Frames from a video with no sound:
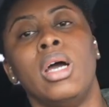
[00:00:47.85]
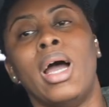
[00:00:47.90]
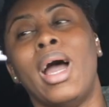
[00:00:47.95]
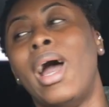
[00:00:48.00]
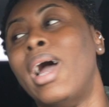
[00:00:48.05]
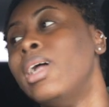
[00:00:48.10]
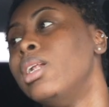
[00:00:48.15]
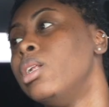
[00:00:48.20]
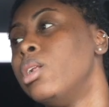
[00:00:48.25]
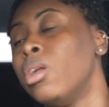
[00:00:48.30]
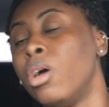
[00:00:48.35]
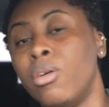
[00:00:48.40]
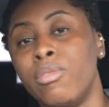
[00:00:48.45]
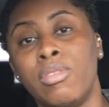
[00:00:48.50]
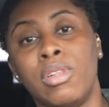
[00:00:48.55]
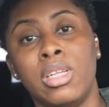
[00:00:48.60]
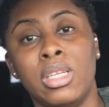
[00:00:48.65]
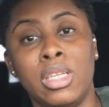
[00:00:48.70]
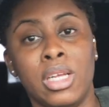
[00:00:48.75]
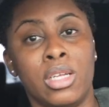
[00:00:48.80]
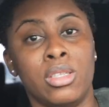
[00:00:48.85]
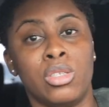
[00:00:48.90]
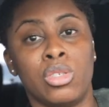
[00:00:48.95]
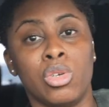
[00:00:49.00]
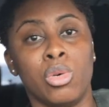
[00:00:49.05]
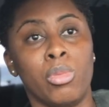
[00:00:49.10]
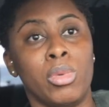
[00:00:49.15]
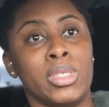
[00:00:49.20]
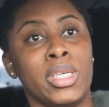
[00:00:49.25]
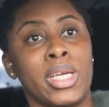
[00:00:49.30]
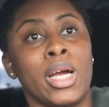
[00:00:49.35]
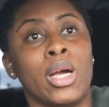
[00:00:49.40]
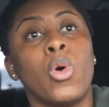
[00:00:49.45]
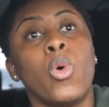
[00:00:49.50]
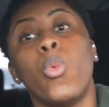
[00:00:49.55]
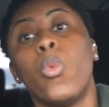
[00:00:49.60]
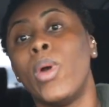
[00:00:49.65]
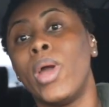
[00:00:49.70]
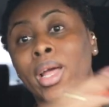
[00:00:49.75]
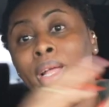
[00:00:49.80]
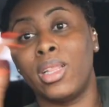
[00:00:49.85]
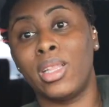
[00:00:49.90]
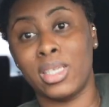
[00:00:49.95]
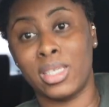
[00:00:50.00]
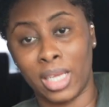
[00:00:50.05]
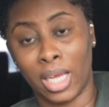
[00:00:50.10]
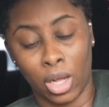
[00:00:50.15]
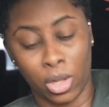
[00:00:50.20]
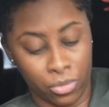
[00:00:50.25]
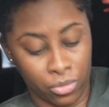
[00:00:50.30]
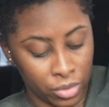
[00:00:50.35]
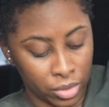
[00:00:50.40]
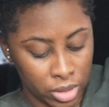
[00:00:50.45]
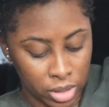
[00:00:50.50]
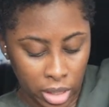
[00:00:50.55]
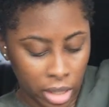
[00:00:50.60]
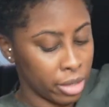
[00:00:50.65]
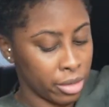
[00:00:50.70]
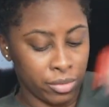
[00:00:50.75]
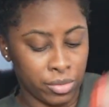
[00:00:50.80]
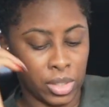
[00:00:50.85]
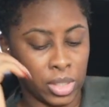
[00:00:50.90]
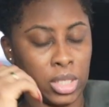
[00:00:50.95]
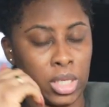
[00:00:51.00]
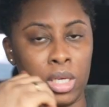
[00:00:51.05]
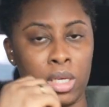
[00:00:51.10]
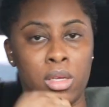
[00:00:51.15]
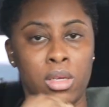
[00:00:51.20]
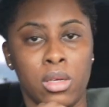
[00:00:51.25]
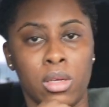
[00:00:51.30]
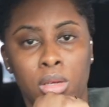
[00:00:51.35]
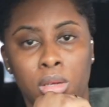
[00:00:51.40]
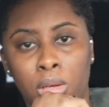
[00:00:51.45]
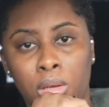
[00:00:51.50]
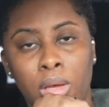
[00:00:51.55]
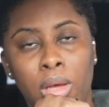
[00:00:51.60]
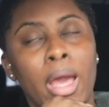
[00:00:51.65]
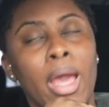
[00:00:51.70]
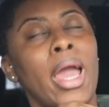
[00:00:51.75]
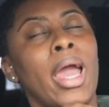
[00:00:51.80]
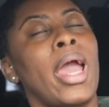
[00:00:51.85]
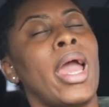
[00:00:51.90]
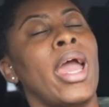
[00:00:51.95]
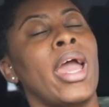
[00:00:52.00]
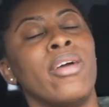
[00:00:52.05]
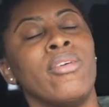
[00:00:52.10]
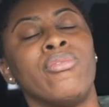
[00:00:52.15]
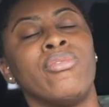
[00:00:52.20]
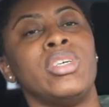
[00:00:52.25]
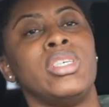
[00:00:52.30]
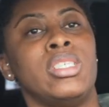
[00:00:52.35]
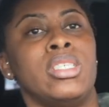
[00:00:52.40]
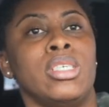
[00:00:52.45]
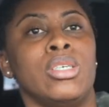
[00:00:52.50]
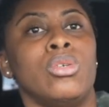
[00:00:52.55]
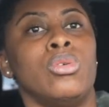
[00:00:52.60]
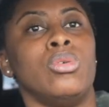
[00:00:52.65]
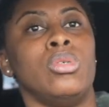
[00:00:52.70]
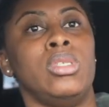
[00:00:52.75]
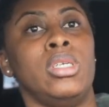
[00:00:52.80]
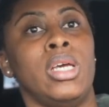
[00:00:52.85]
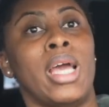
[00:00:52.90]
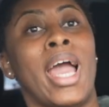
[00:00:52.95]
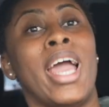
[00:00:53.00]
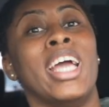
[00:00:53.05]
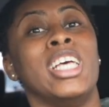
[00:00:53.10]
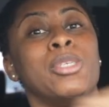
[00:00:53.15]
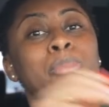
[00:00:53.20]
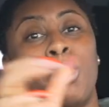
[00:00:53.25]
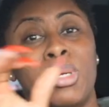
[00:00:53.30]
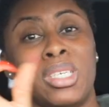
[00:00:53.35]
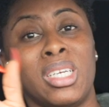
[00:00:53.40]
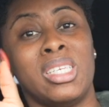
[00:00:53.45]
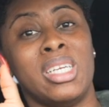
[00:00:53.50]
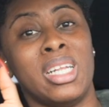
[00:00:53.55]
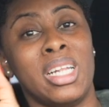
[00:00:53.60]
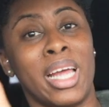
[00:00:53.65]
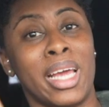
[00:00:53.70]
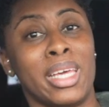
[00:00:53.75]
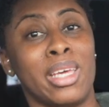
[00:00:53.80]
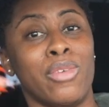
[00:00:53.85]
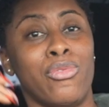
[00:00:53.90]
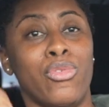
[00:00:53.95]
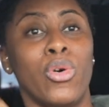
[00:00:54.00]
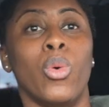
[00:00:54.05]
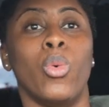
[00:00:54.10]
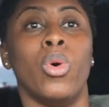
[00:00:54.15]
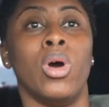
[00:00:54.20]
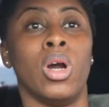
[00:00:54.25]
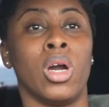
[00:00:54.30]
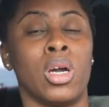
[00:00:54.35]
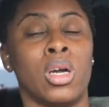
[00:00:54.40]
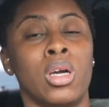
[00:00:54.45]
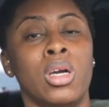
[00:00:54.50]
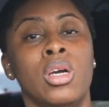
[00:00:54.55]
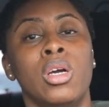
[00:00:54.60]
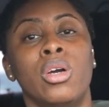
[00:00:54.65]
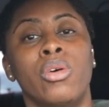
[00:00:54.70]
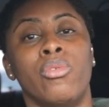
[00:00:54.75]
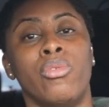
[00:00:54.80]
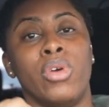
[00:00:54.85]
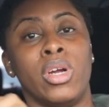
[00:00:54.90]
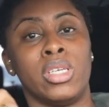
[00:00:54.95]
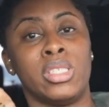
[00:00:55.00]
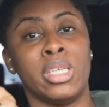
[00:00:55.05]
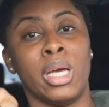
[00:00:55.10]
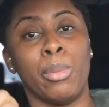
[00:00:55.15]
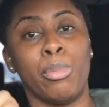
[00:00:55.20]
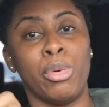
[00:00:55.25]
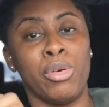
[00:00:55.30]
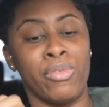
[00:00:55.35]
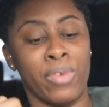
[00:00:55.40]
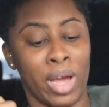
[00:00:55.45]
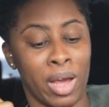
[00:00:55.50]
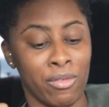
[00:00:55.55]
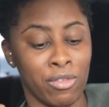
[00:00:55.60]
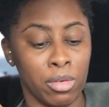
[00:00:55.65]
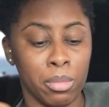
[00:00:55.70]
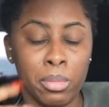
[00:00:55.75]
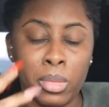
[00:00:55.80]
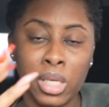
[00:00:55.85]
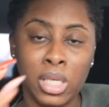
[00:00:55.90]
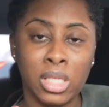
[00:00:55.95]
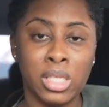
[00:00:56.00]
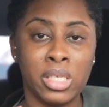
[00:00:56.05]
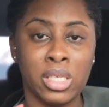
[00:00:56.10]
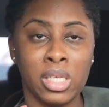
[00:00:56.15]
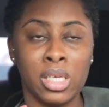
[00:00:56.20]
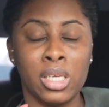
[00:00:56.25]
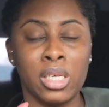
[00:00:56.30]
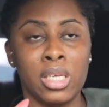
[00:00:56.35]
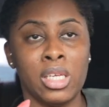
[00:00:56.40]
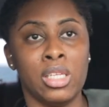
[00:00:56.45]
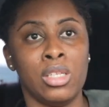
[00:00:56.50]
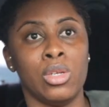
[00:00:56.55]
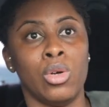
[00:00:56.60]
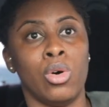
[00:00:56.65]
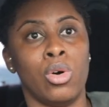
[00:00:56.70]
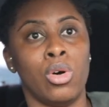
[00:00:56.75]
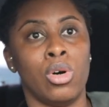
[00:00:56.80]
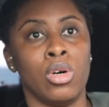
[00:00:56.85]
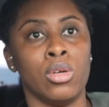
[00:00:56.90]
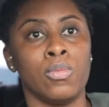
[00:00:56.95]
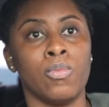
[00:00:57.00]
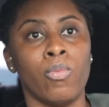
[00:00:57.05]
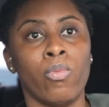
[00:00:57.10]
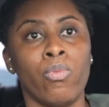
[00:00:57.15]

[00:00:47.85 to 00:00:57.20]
I love linen so much. I could wear this outfit every day, every single day. I especially like it for work. For example, if I have a meeting or